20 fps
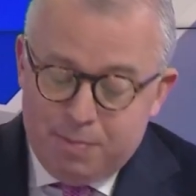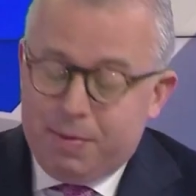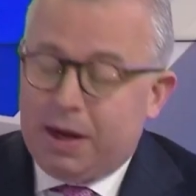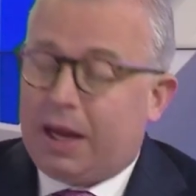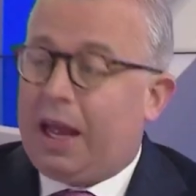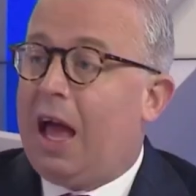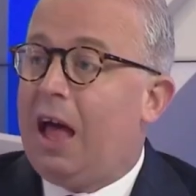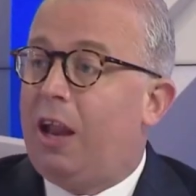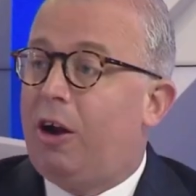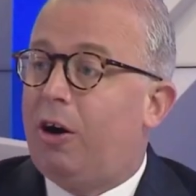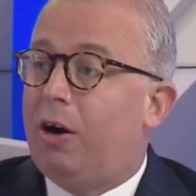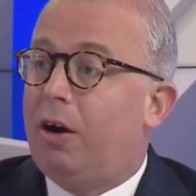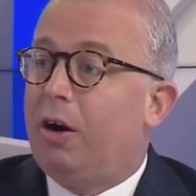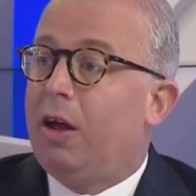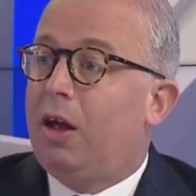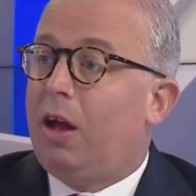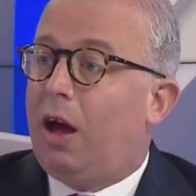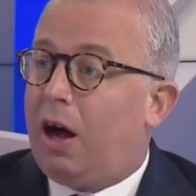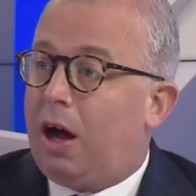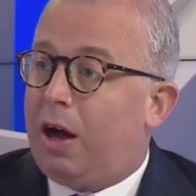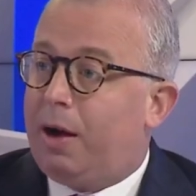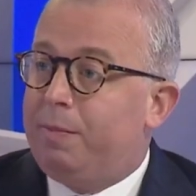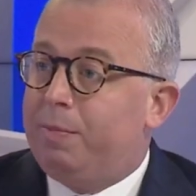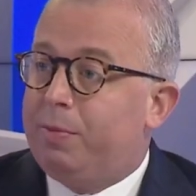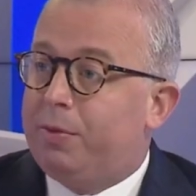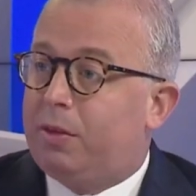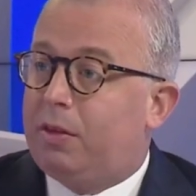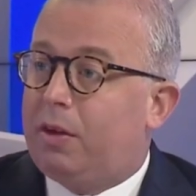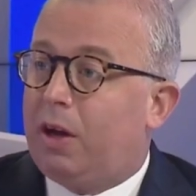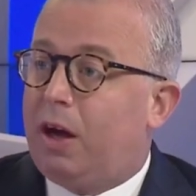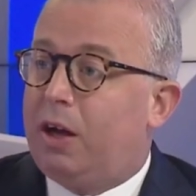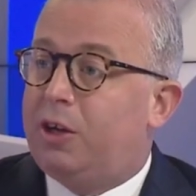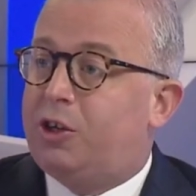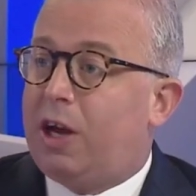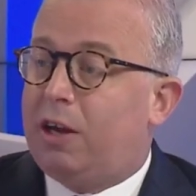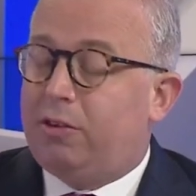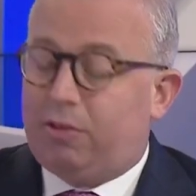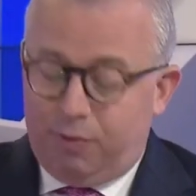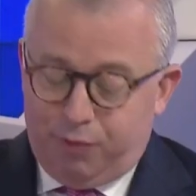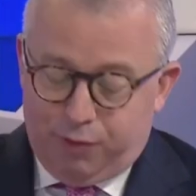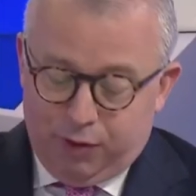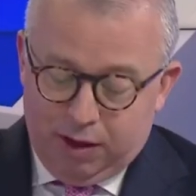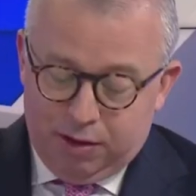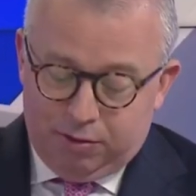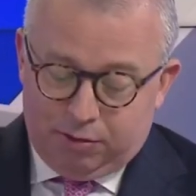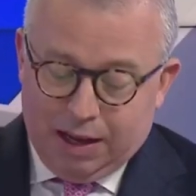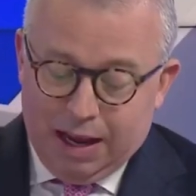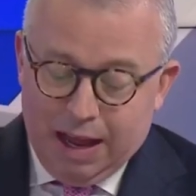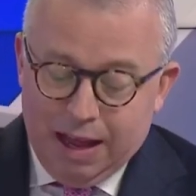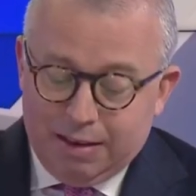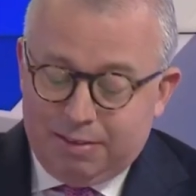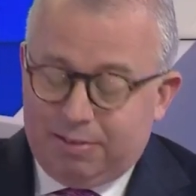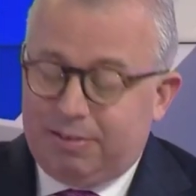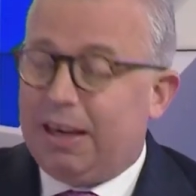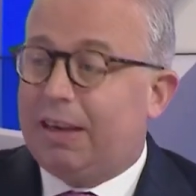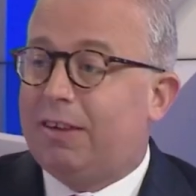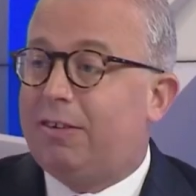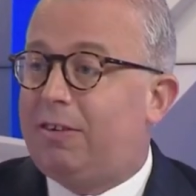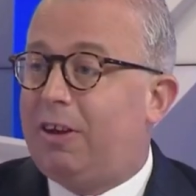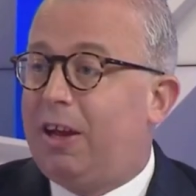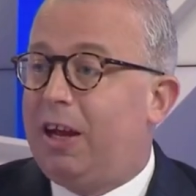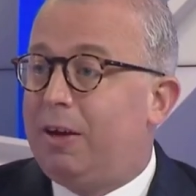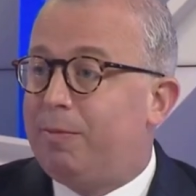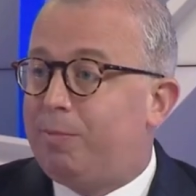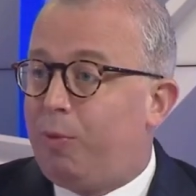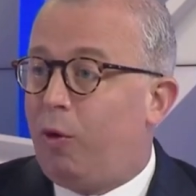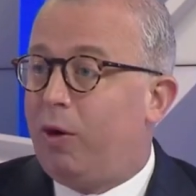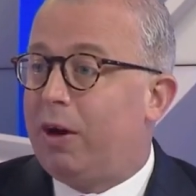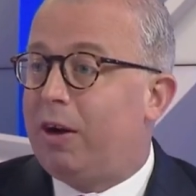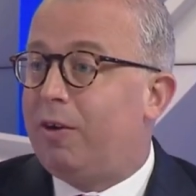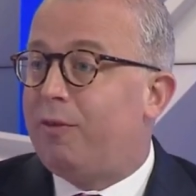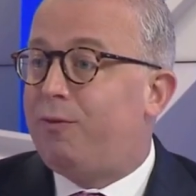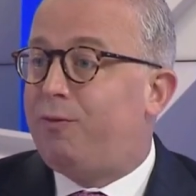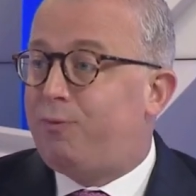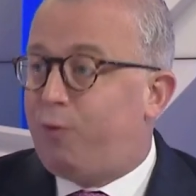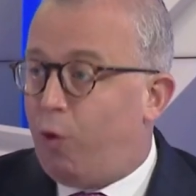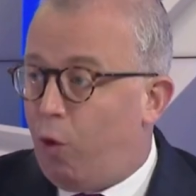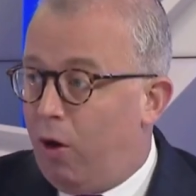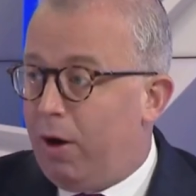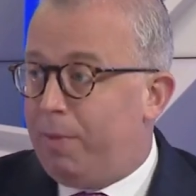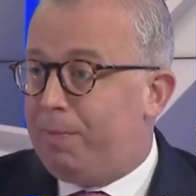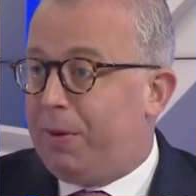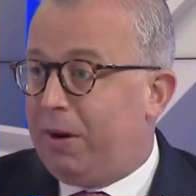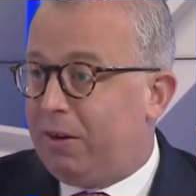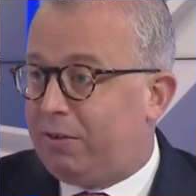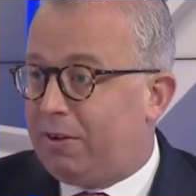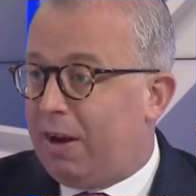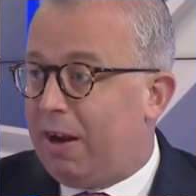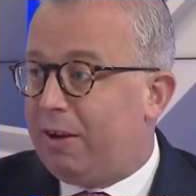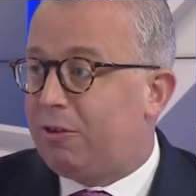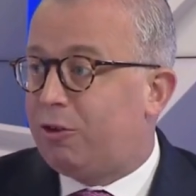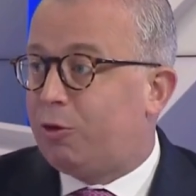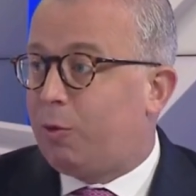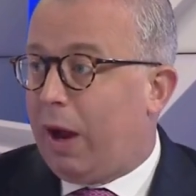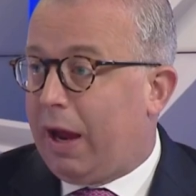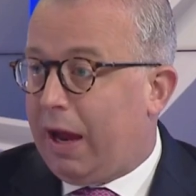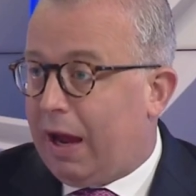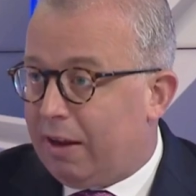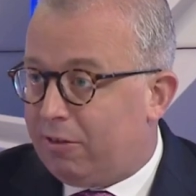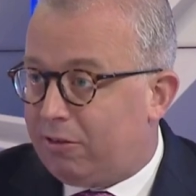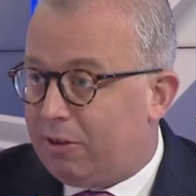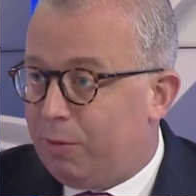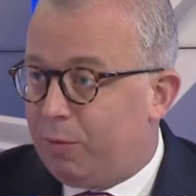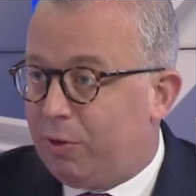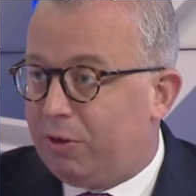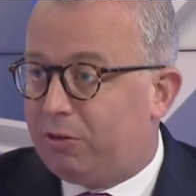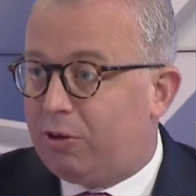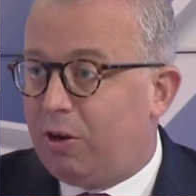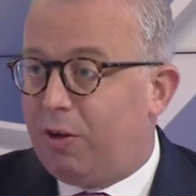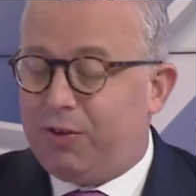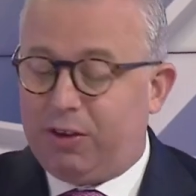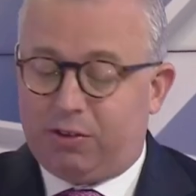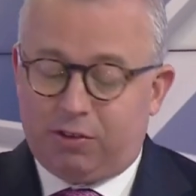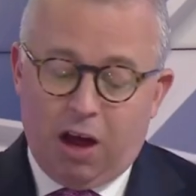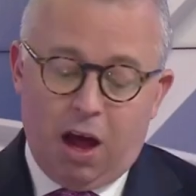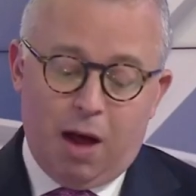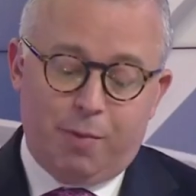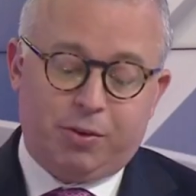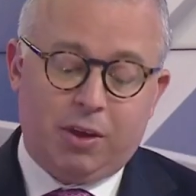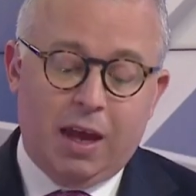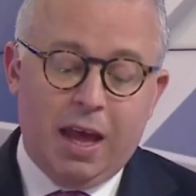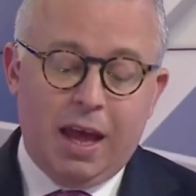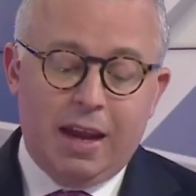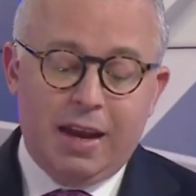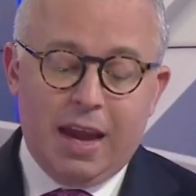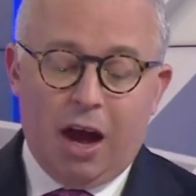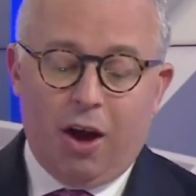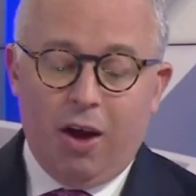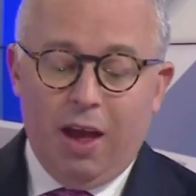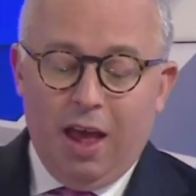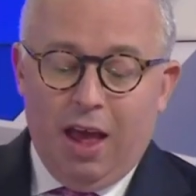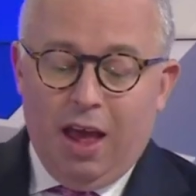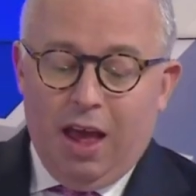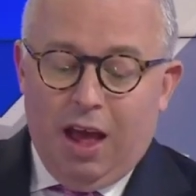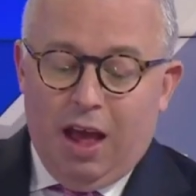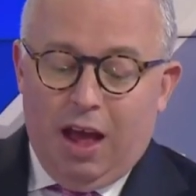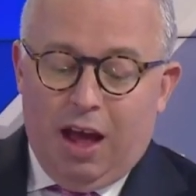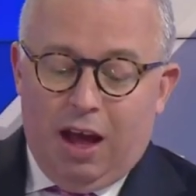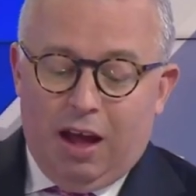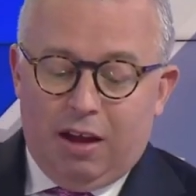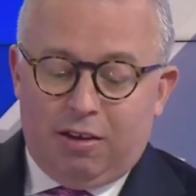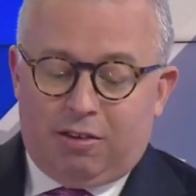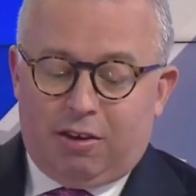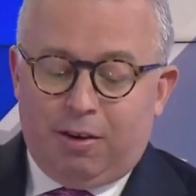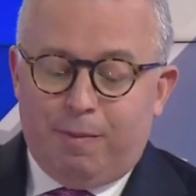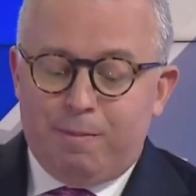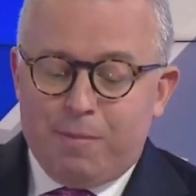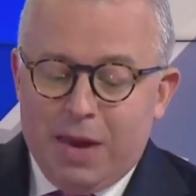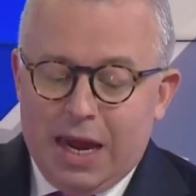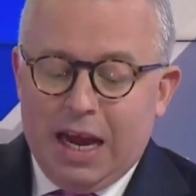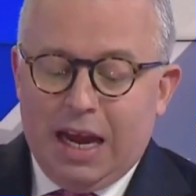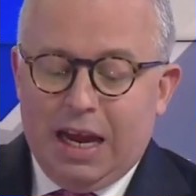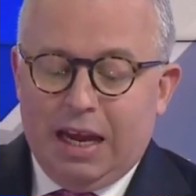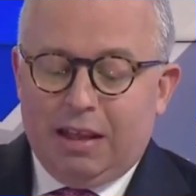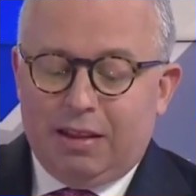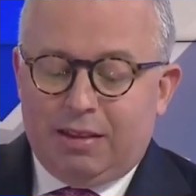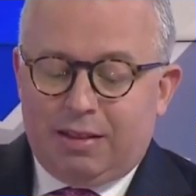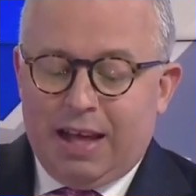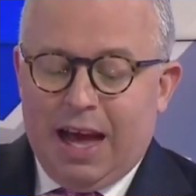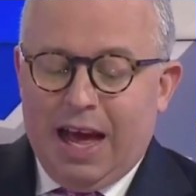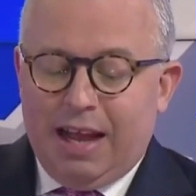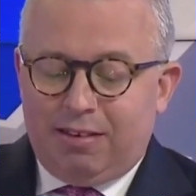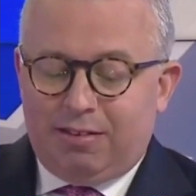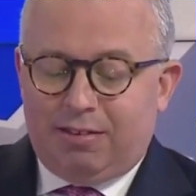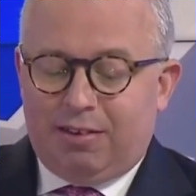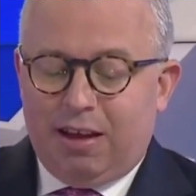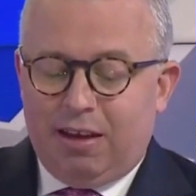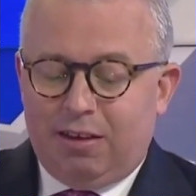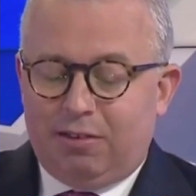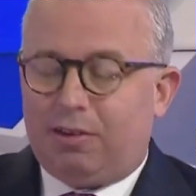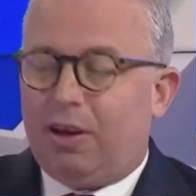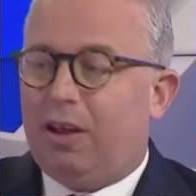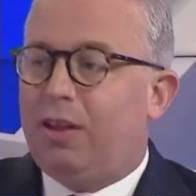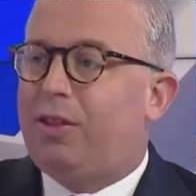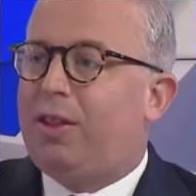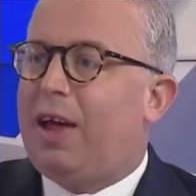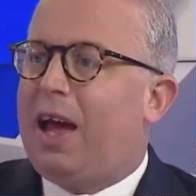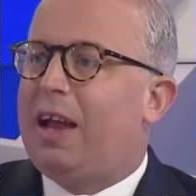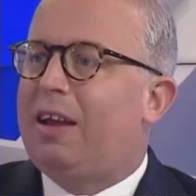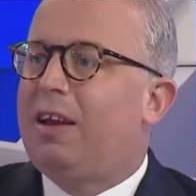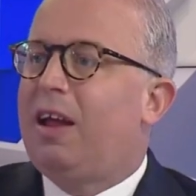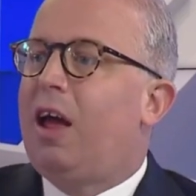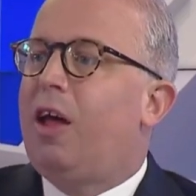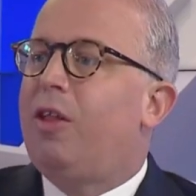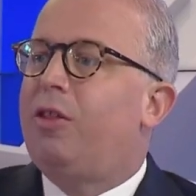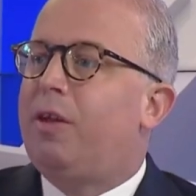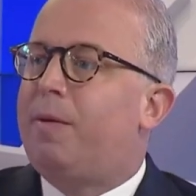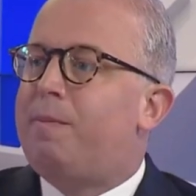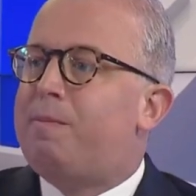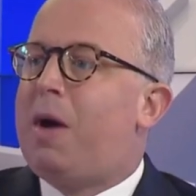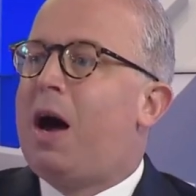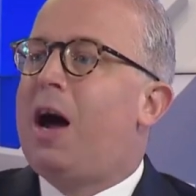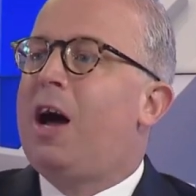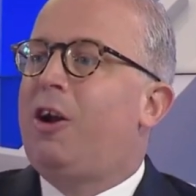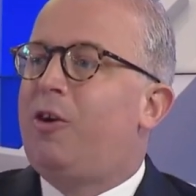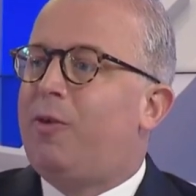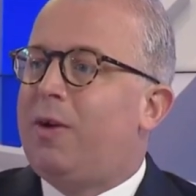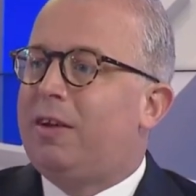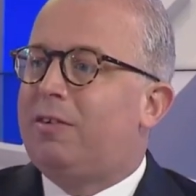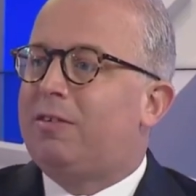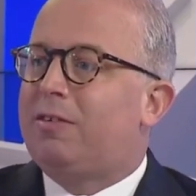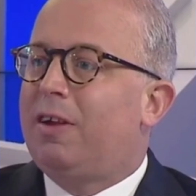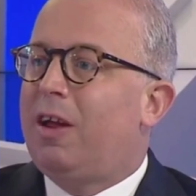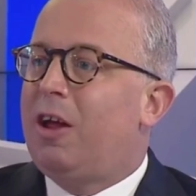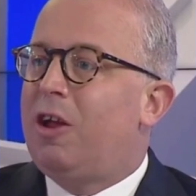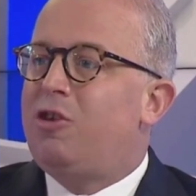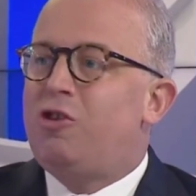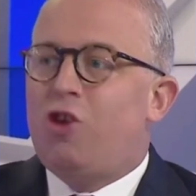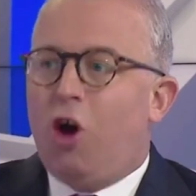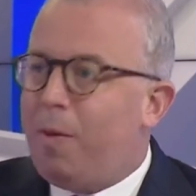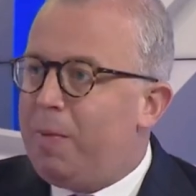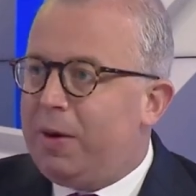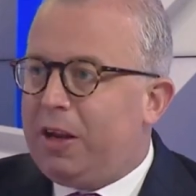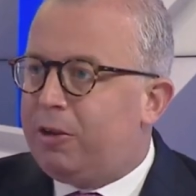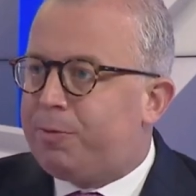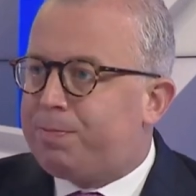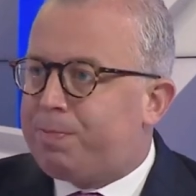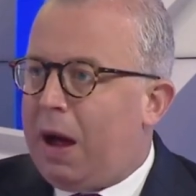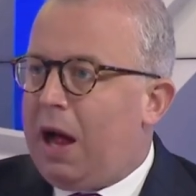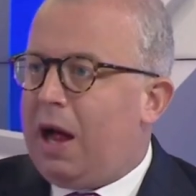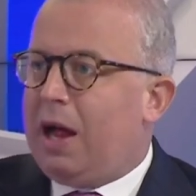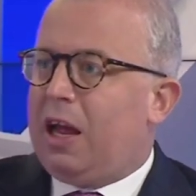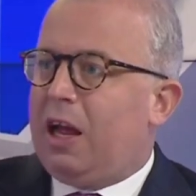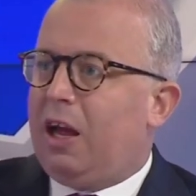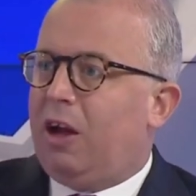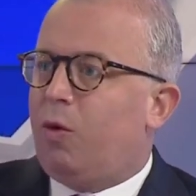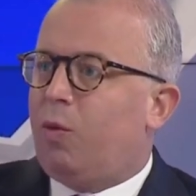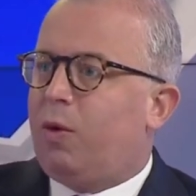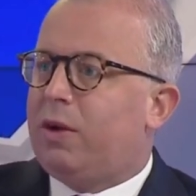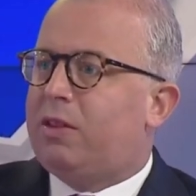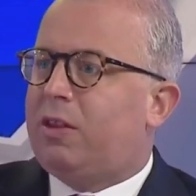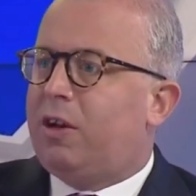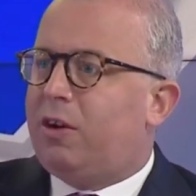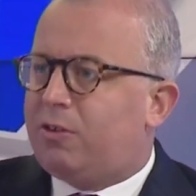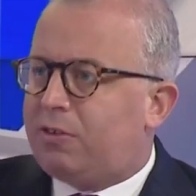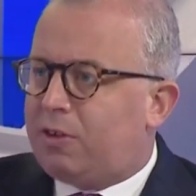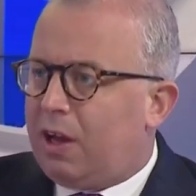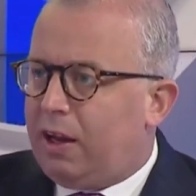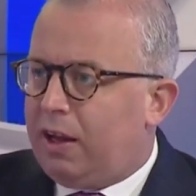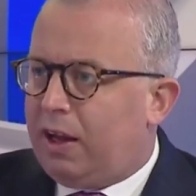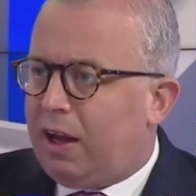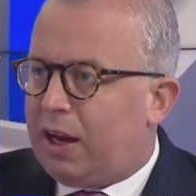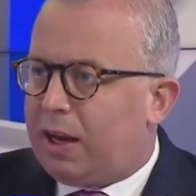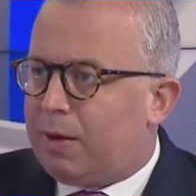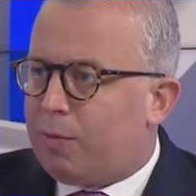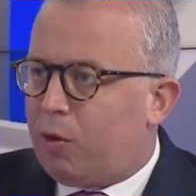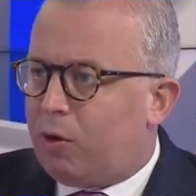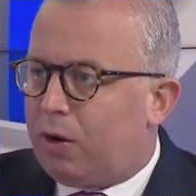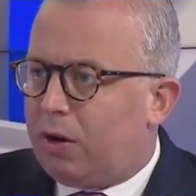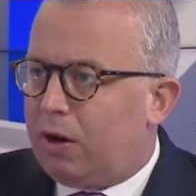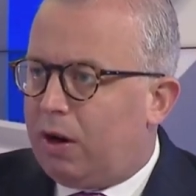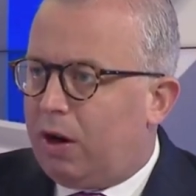In McKellar, Jason Falinski, 16.4% swing against him with Sophie Scomps. Now, to me, that says that the moderates, nobody's buying what they're selling anymore.